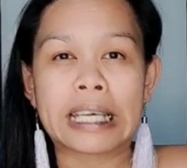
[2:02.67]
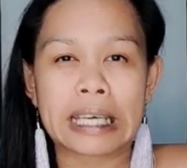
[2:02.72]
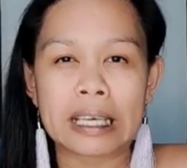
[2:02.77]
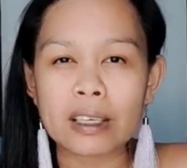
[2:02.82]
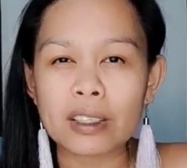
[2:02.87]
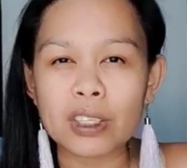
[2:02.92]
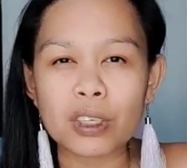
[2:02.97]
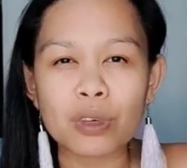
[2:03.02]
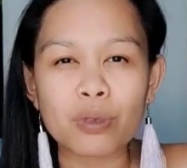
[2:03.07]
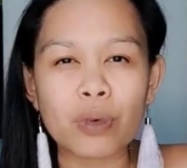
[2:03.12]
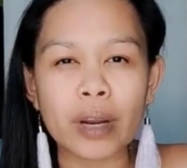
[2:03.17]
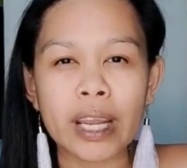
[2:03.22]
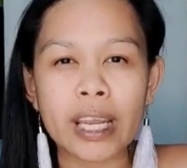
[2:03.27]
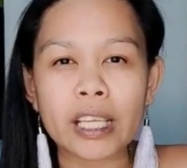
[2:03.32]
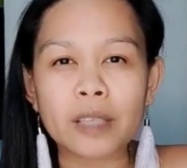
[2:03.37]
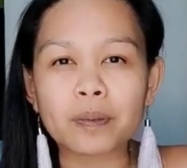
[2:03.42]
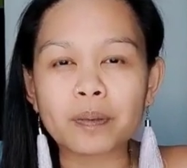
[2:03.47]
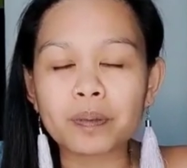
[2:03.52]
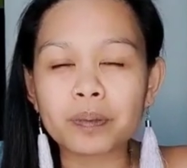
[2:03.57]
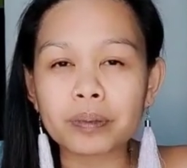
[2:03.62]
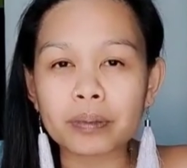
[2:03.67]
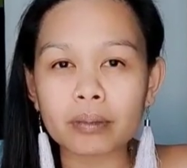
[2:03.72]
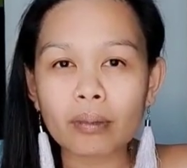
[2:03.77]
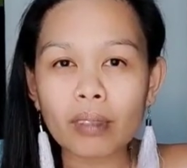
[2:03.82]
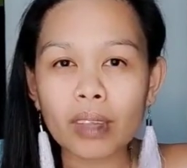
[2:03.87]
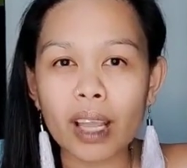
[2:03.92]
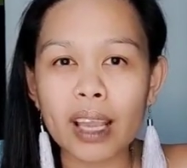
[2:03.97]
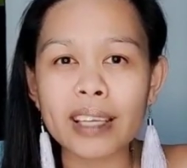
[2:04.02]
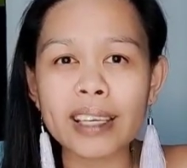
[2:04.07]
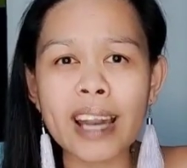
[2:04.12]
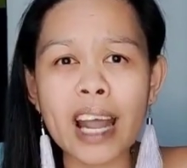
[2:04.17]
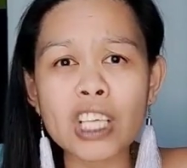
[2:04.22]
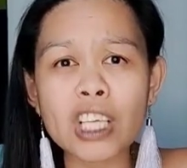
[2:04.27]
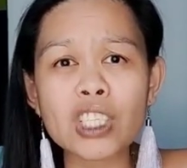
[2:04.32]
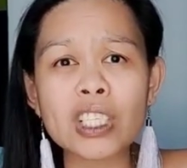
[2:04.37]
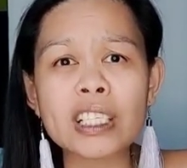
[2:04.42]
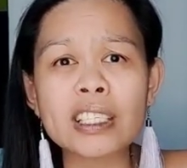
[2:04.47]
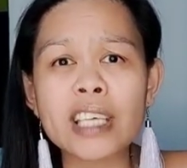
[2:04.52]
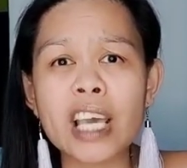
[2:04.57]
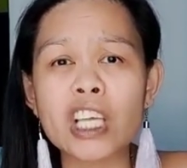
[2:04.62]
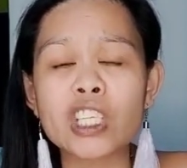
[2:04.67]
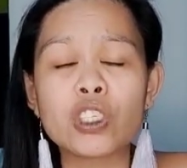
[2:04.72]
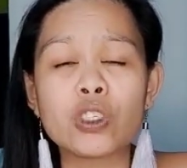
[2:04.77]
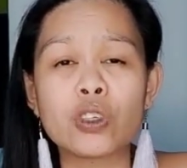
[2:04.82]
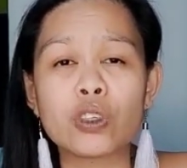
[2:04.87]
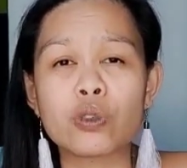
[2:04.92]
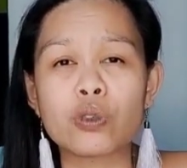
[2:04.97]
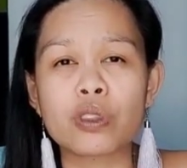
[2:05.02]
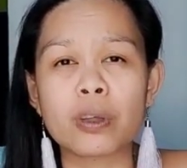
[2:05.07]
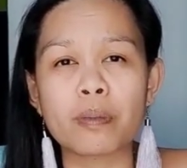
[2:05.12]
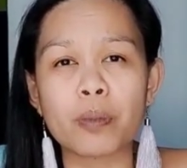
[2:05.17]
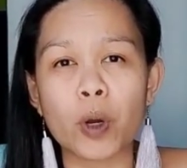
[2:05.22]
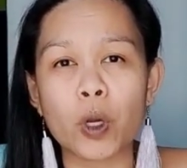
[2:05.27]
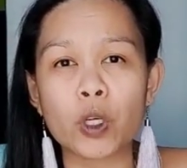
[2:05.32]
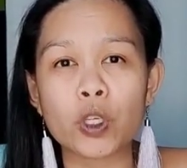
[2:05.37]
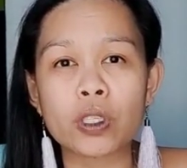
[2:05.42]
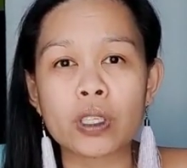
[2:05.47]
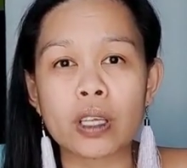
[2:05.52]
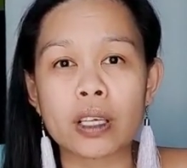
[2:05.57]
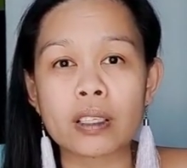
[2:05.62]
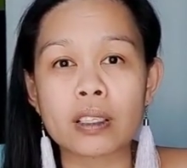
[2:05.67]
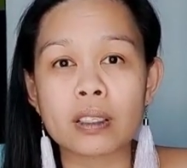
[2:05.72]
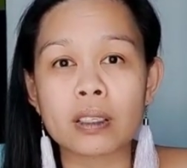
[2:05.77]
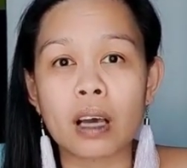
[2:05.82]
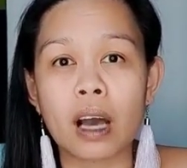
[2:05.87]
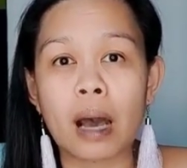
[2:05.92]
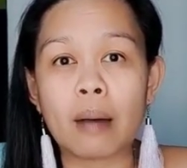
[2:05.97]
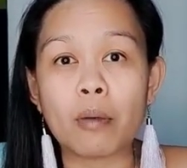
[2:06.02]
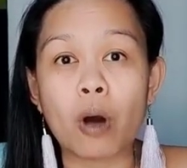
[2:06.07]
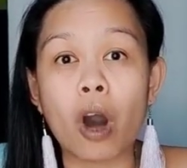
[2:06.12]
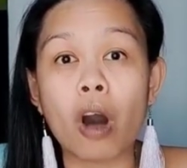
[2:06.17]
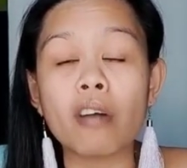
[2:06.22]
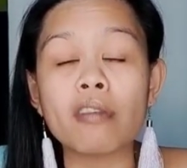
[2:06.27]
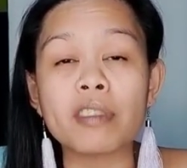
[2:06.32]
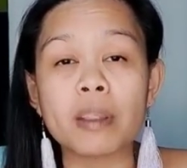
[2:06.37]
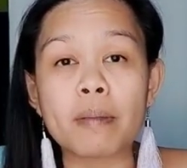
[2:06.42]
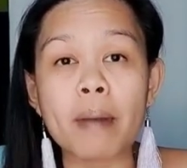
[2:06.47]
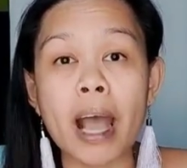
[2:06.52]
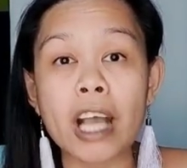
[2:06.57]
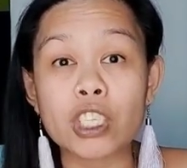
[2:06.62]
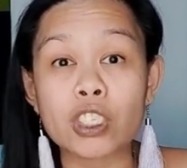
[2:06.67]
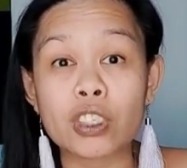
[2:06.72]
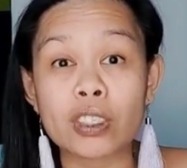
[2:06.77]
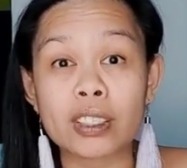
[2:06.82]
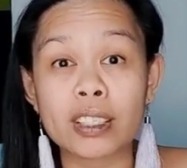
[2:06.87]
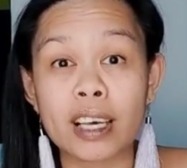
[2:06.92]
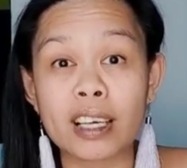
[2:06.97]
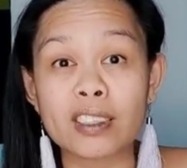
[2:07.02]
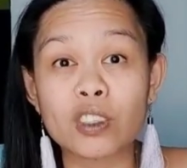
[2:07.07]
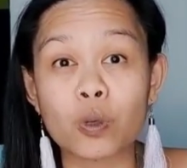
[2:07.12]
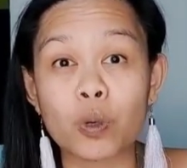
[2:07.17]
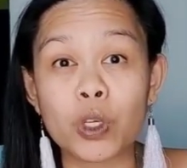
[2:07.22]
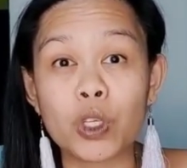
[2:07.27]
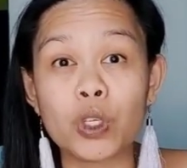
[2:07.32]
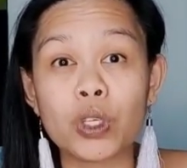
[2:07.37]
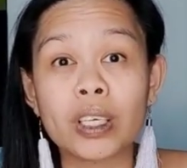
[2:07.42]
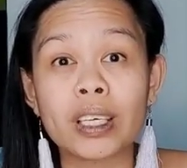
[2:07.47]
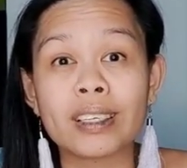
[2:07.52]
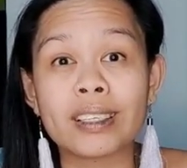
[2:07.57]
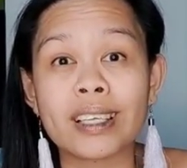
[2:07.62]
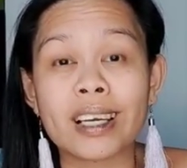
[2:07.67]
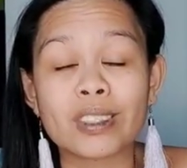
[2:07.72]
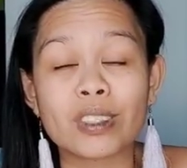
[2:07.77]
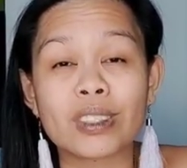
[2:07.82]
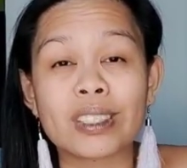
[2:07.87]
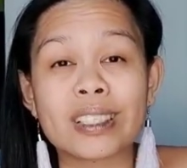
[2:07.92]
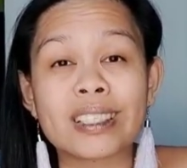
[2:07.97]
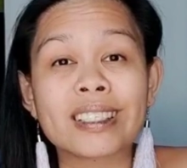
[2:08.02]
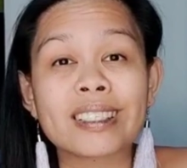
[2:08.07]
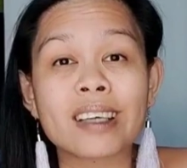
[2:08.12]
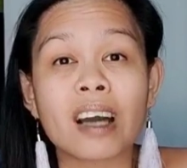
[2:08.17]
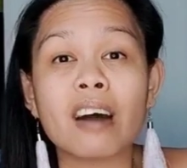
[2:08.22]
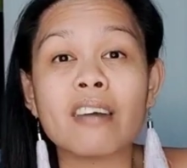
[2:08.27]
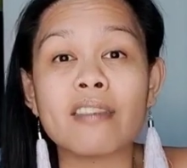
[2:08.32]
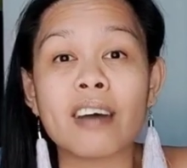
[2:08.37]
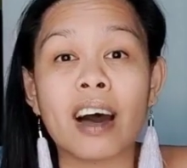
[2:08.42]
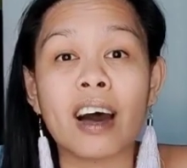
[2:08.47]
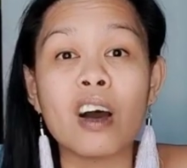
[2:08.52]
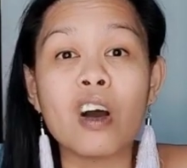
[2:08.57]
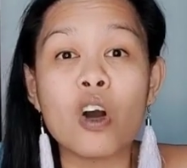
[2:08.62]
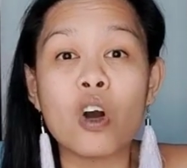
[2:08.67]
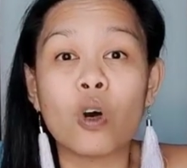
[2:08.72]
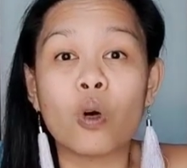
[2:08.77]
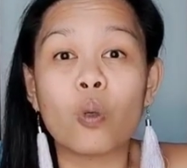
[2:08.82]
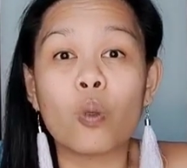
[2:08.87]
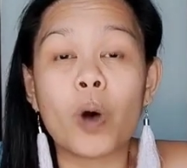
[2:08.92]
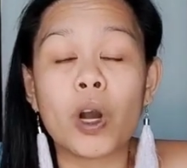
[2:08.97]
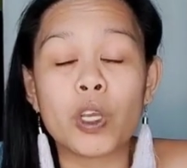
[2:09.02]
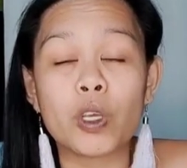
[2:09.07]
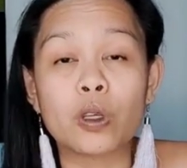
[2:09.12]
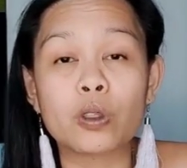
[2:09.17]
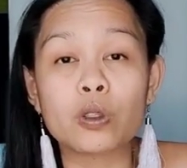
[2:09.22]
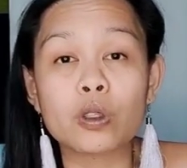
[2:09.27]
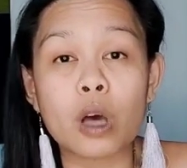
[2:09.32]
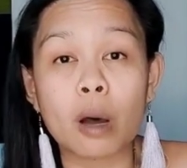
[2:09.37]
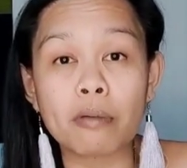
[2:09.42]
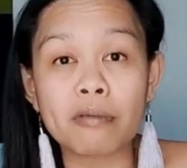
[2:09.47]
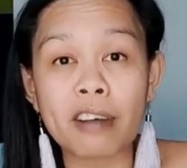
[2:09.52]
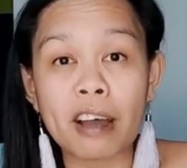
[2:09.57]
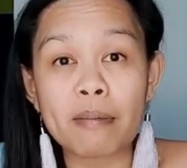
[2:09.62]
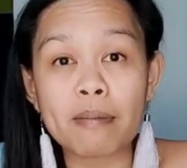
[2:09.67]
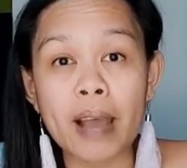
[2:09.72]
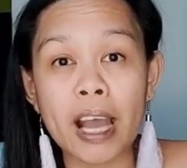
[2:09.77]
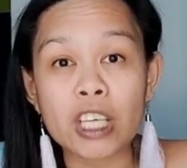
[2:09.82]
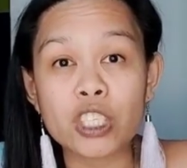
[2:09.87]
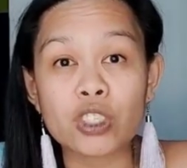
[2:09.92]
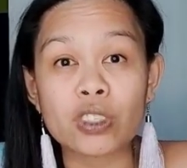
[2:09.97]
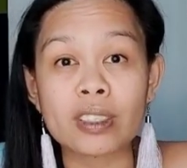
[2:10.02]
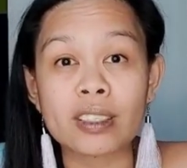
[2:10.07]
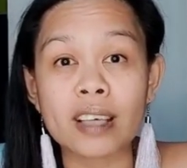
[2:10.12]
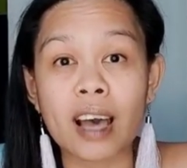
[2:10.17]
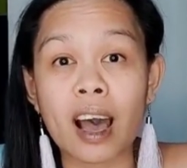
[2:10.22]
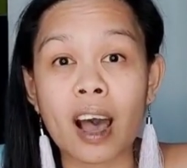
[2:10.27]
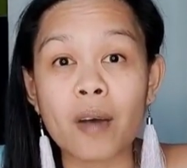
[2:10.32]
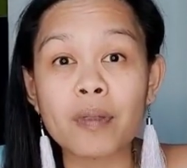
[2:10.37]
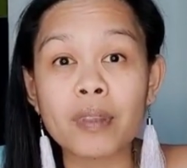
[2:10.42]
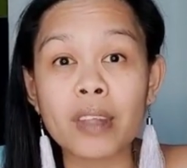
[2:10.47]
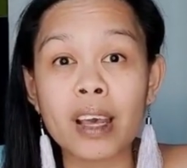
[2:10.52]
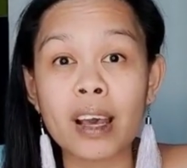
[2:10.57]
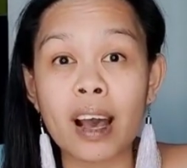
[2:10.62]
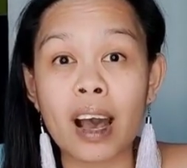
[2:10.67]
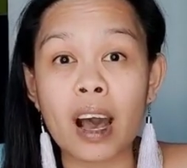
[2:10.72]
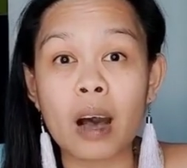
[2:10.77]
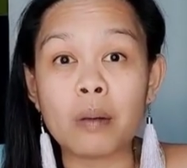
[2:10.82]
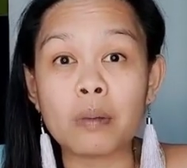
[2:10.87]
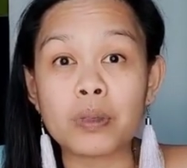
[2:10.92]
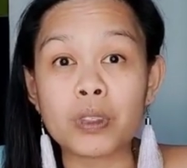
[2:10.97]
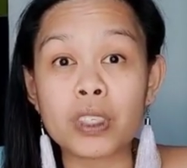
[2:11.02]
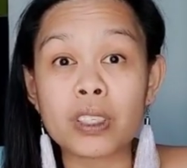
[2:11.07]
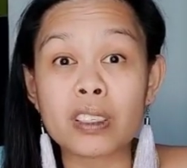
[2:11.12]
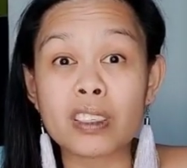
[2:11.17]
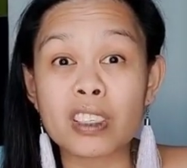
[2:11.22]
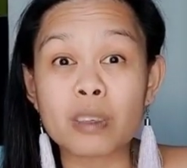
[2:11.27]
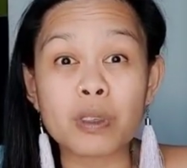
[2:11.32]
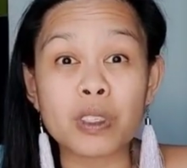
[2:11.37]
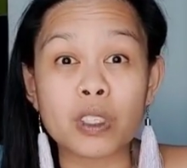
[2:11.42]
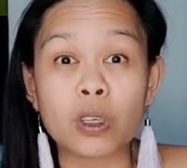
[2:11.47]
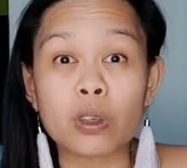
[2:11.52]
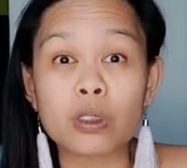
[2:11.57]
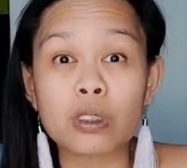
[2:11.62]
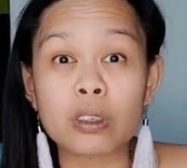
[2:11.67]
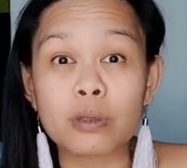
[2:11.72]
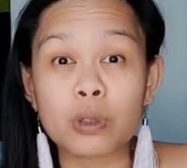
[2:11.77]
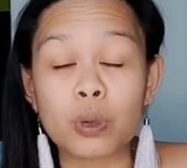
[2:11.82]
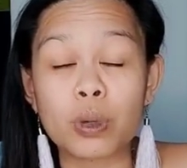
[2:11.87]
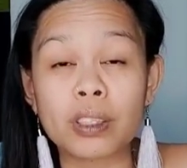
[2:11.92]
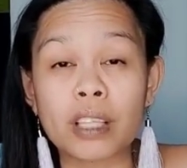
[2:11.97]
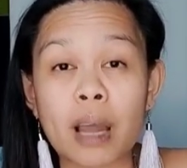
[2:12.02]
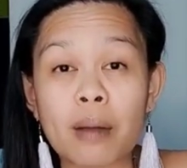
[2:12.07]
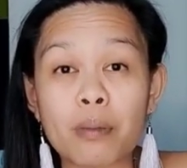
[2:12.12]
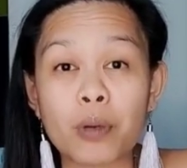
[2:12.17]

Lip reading: easy read, and it actually takes you through the process of the passion test, where you can get to discover what your top 5 passions are just as a result of doing that